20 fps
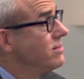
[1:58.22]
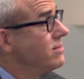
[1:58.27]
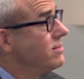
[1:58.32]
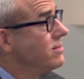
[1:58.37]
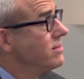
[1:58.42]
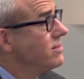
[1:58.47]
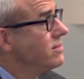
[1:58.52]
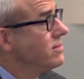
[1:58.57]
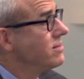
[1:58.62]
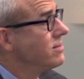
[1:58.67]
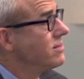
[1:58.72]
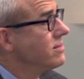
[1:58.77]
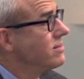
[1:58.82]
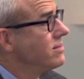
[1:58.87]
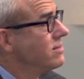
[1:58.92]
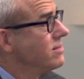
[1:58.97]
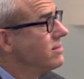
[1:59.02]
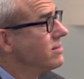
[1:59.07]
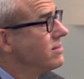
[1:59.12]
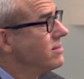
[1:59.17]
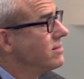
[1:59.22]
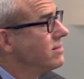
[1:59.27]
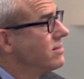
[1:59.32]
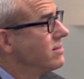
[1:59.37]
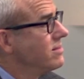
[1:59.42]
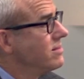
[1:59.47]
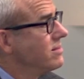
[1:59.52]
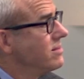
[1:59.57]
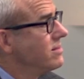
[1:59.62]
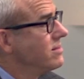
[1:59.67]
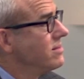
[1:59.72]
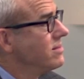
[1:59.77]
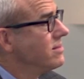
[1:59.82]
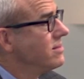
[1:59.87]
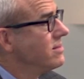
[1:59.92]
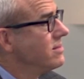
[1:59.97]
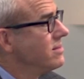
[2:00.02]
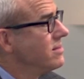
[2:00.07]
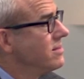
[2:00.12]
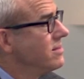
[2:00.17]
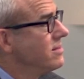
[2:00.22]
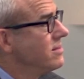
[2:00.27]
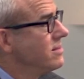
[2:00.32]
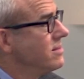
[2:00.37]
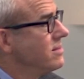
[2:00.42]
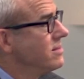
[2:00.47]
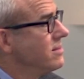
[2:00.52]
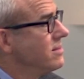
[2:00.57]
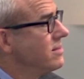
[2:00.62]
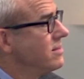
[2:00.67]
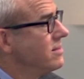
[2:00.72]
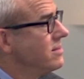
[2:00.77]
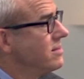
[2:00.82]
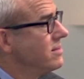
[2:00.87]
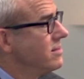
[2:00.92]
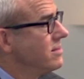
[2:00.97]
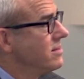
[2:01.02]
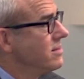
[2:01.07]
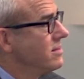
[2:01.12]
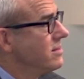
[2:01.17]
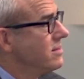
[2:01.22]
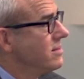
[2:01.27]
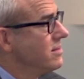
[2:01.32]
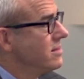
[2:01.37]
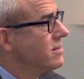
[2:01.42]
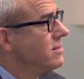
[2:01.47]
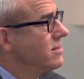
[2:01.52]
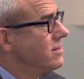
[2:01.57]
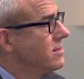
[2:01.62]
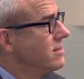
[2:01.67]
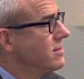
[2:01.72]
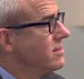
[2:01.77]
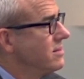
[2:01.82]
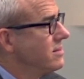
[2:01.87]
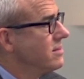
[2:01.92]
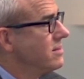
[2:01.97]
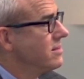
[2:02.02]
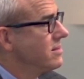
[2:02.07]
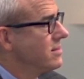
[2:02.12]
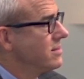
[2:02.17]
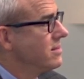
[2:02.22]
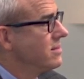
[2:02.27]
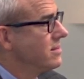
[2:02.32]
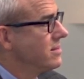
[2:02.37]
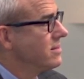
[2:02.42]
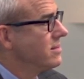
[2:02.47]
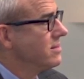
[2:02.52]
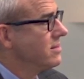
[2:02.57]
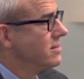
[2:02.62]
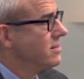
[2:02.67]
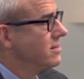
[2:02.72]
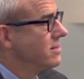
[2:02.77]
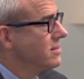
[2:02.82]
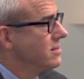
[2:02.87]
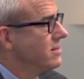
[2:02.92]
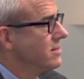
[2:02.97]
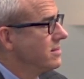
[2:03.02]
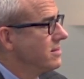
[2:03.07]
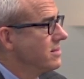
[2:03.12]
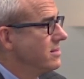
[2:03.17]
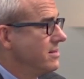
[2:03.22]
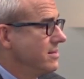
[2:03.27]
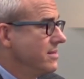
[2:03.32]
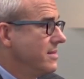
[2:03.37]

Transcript: The person shown says nothing.